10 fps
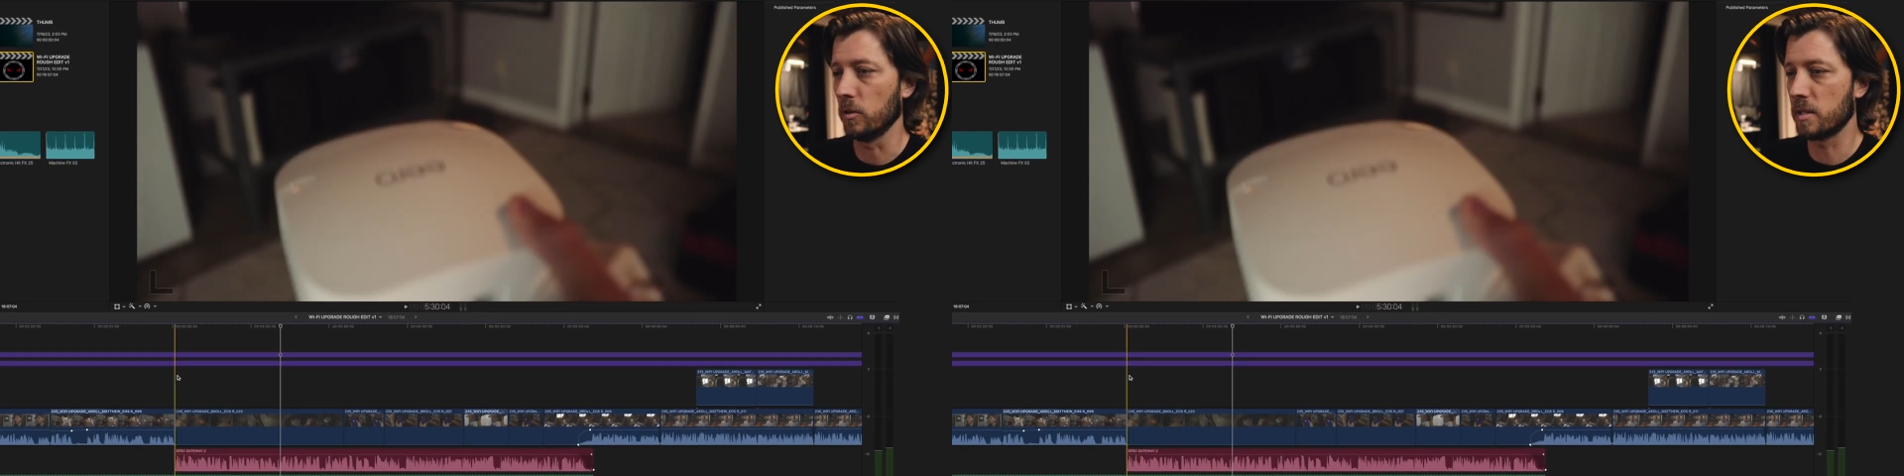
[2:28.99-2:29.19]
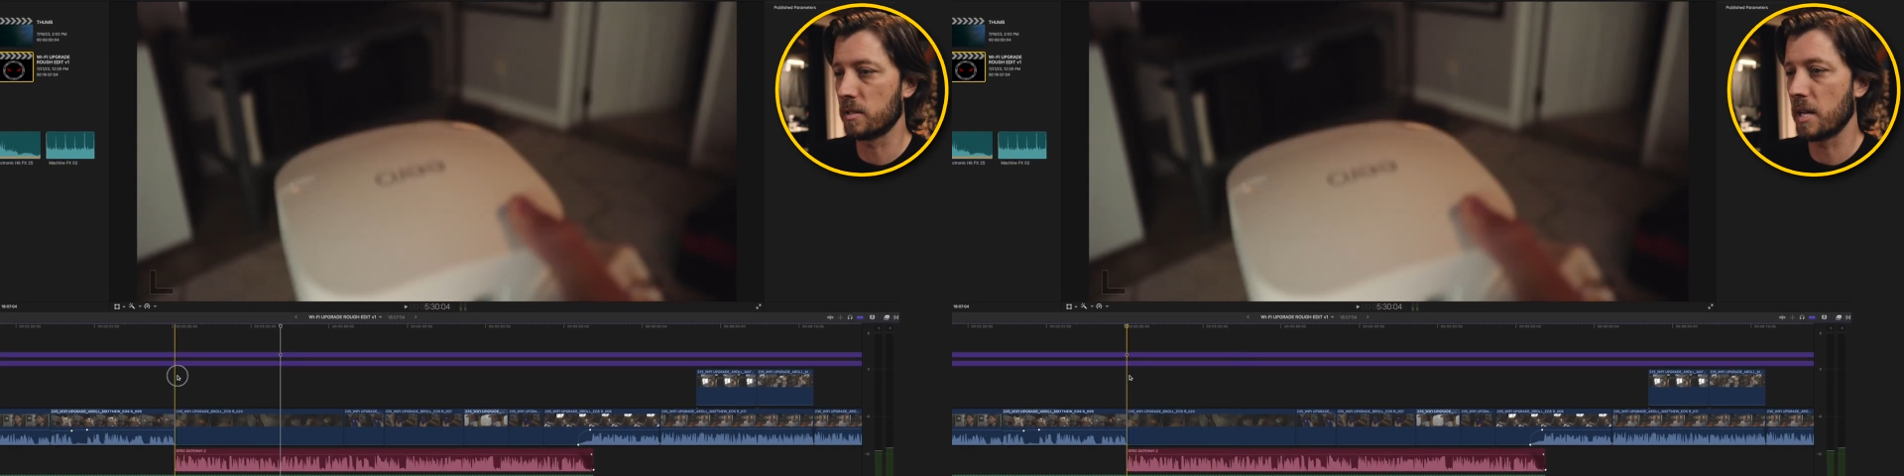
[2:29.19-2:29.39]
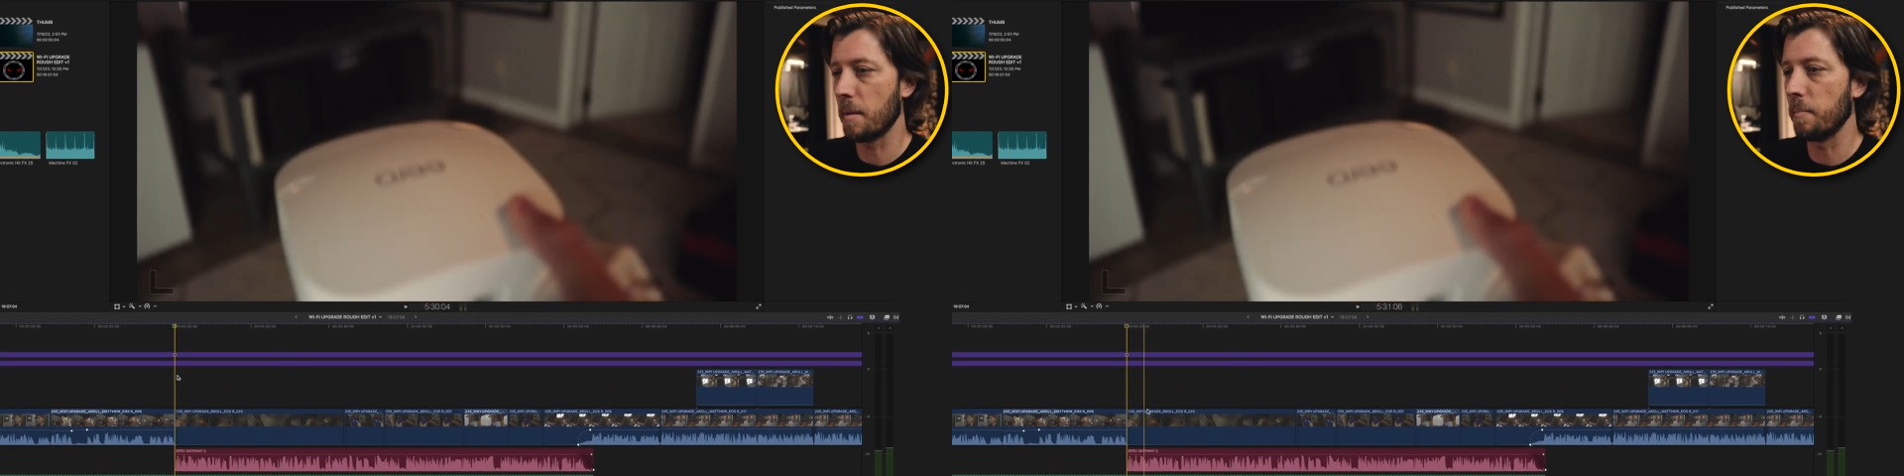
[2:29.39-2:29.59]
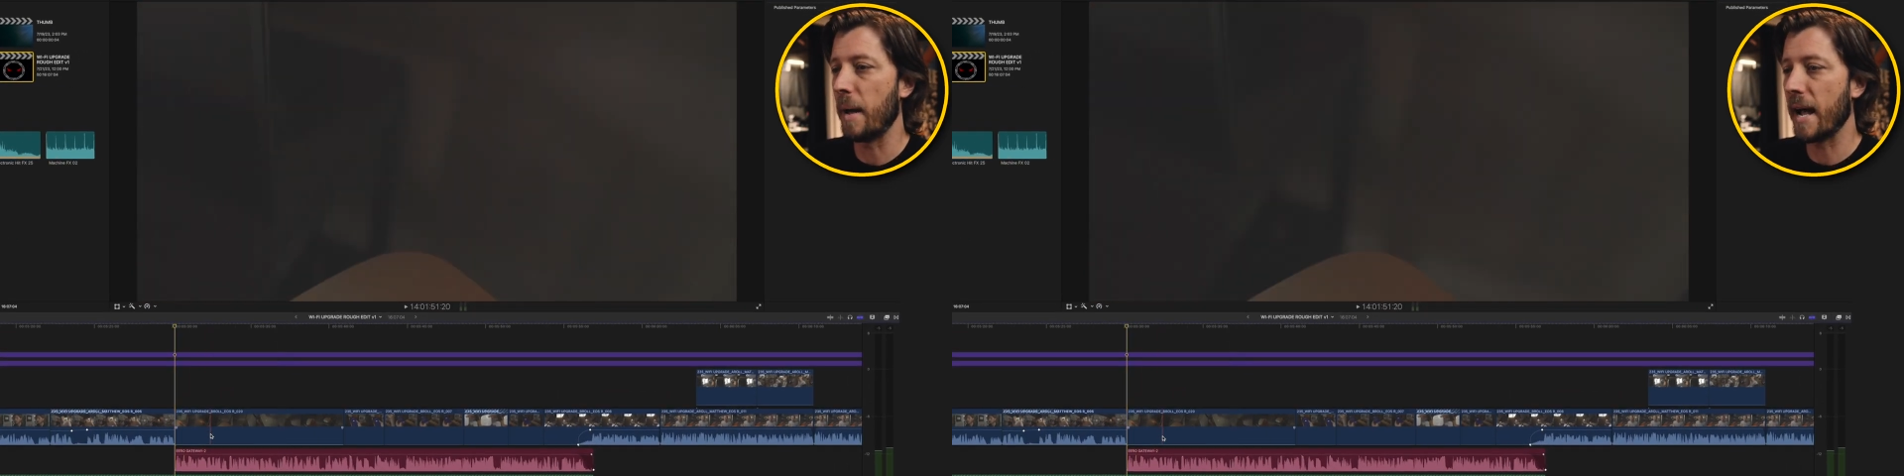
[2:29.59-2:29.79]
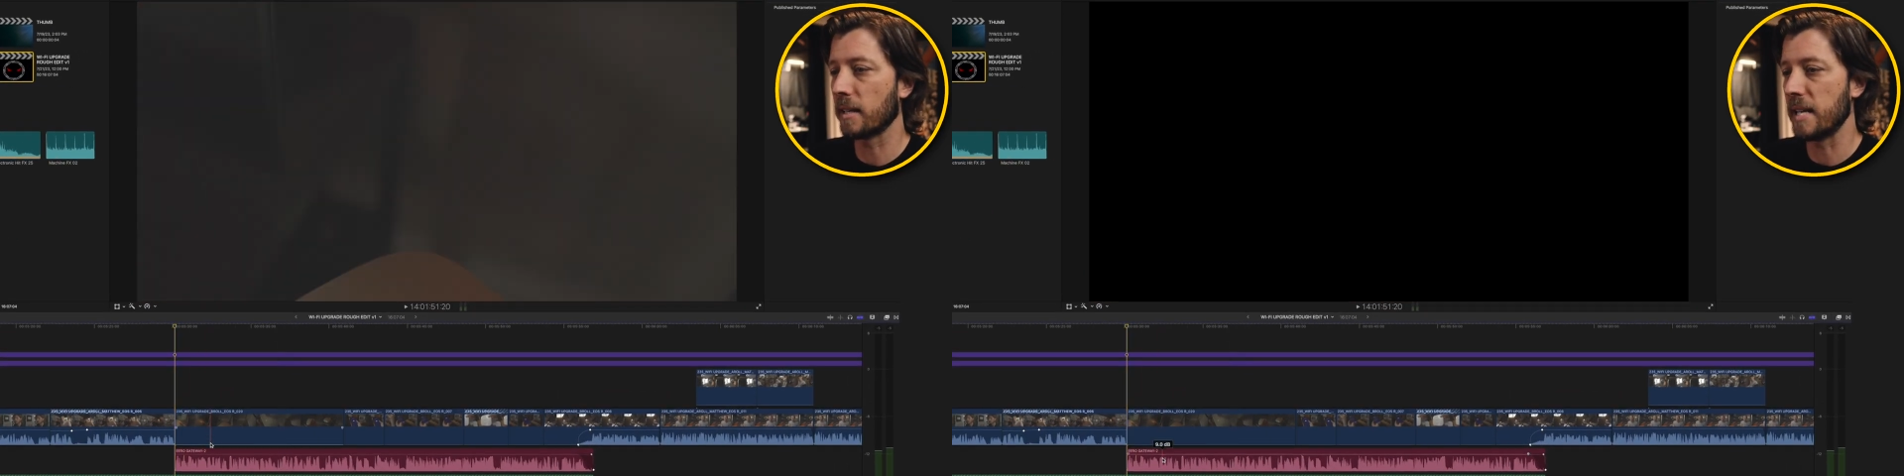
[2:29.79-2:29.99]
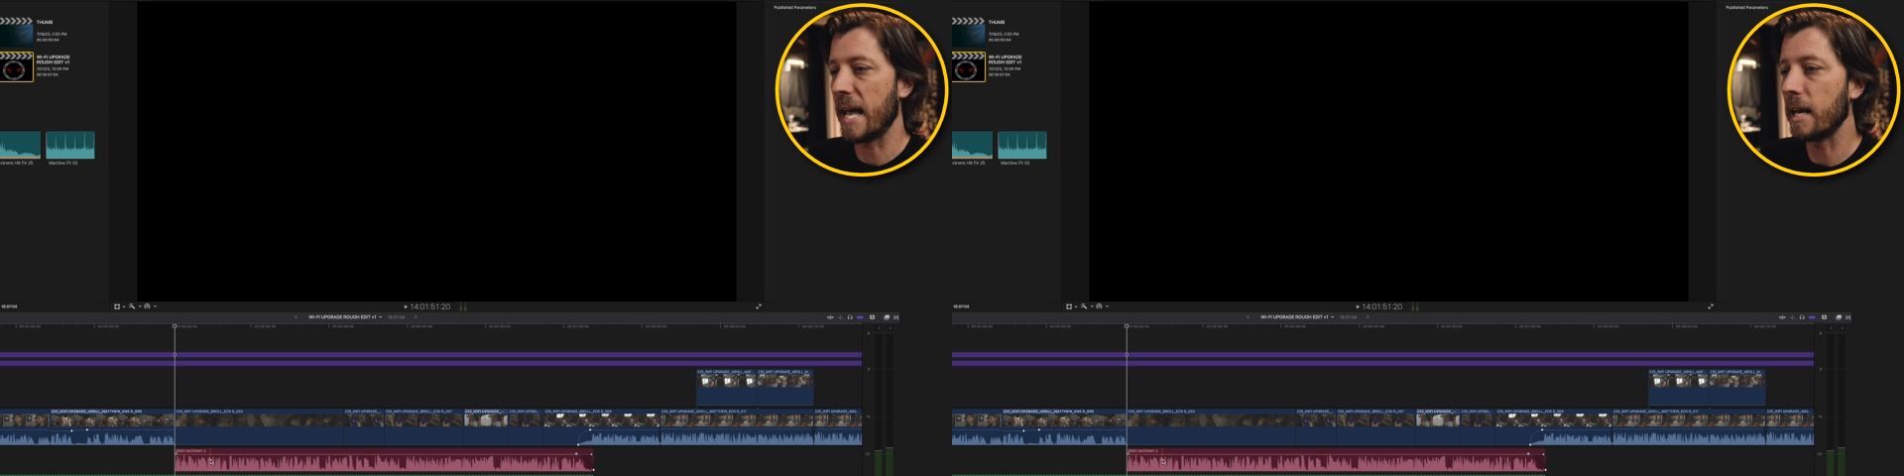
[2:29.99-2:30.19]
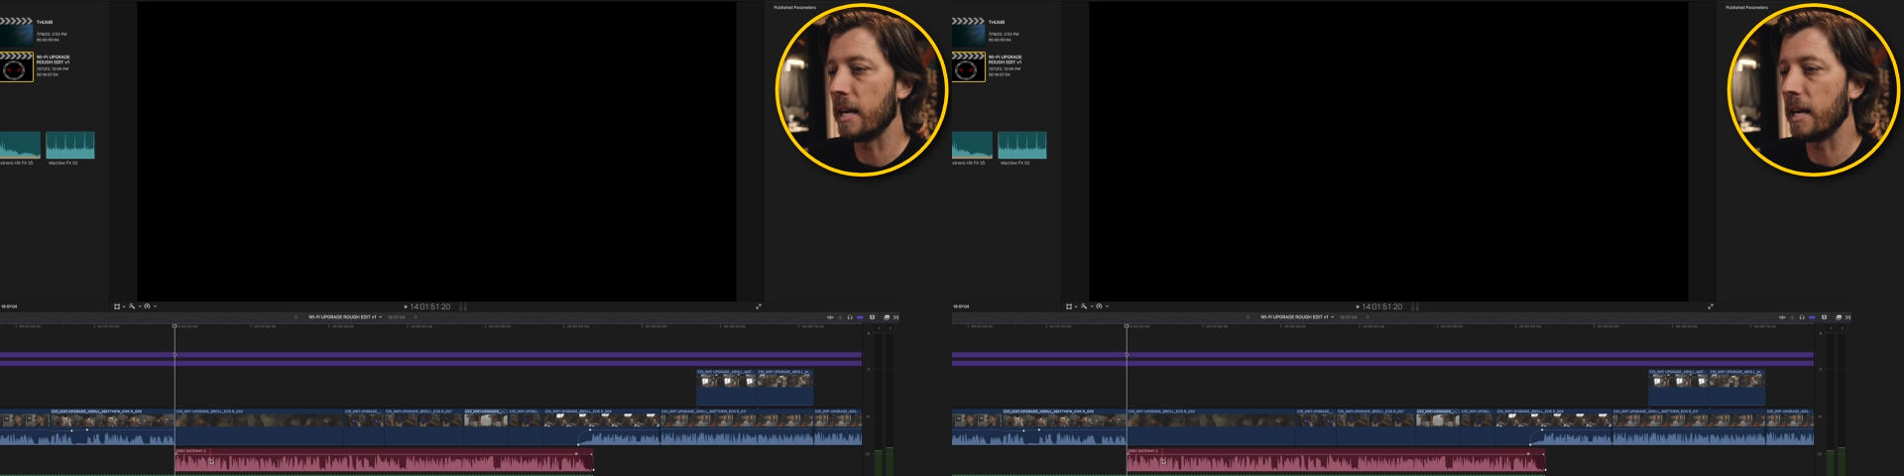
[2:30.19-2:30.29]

Let's say I'm back to